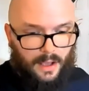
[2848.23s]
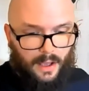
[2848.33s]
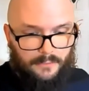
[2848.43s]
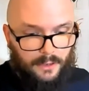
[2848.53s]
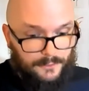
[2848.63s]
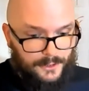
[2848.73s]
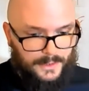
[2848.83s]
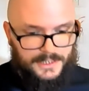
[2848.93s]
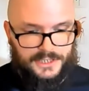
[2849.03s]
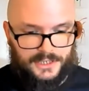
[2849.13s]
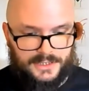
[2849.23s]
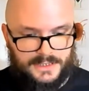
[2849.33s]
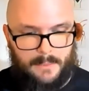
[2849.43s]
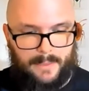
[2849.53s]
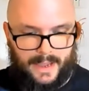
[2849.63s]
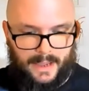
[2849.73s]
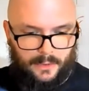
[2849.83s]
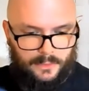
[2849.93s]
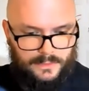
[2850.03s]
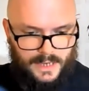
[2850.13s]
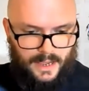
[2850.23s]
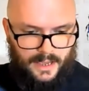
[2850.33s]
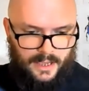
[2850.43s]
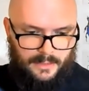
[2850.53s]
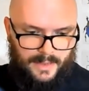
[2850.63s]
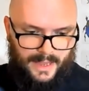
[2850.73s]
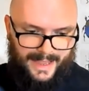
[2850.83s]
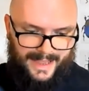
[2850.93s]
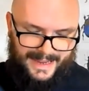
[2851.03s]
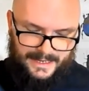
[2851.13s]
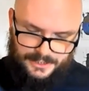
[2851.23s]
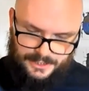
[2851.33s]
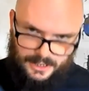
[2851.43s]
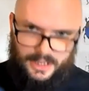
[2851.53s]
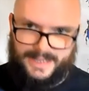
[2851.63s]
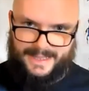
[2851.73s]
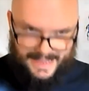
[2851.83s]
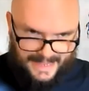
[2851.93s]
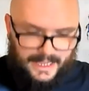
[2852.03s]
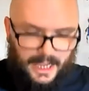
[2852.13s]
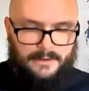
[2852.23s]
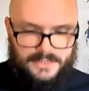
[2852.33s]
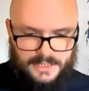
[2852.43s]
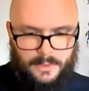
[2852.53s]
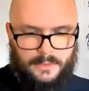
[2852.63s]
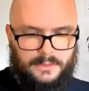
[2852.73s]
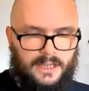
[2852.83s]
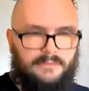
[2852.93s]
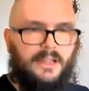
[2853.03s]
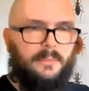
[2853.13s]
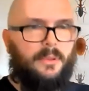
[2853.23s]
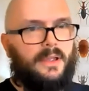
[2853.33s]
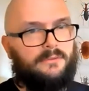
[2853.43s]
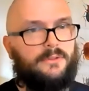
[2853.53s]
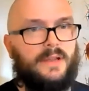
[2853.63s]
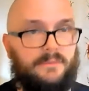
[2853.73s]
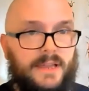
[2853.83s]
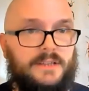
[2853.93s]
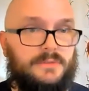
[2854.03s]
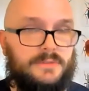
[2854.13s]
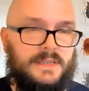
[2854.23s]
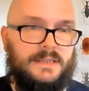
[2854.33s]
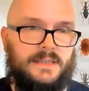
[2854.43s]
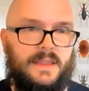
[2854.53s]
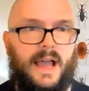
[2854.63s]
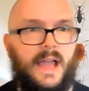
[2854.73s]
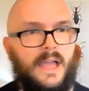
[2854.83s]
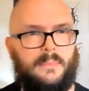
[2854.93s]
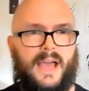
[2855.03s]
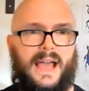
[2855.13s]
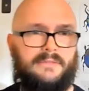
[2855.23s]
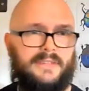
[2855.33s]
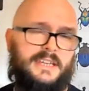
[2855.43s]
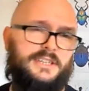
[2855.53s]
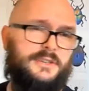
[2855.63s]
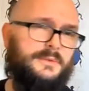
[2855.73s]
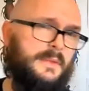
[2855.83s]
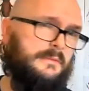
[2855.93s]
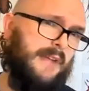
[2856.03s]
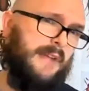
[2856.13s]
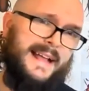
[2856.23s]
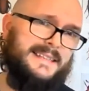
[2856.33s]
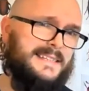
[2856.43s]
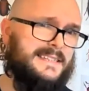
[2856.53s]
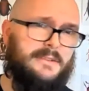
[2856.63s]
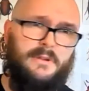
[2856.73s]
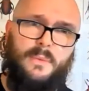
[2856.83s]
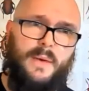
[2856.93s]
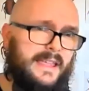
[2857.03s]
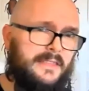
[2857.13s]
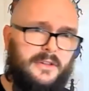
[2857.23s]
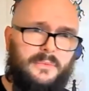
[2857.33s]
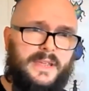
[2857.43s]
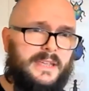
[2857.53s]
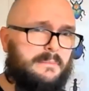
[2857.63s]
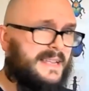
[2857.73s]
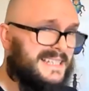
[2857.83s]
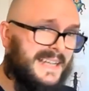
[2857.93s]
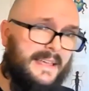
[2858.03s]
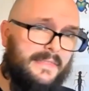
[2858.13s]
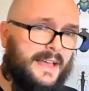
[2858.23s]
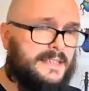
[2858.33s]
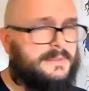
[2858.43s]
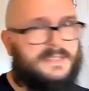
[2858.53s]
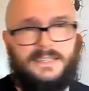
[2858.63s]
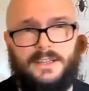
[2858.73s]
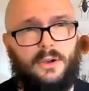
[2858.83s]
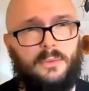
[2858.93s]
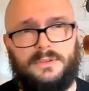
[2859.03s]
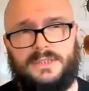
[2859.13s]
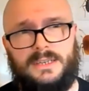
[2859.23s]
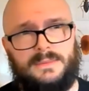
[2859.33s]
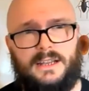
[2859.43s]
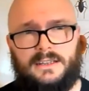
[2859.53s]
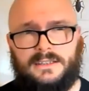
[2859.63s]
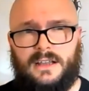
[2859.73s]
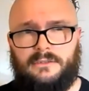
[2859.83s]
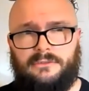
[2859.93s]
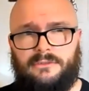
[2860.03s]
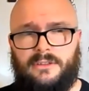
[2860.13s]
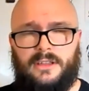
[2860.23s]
I've got a few questions about um, in, like encouraging wildlife, like putting food out for hedgehogs and things like that, but having issues with rats. Is there a way mm. that we can mitigate that? Things like compost heaps, that kind of stuff.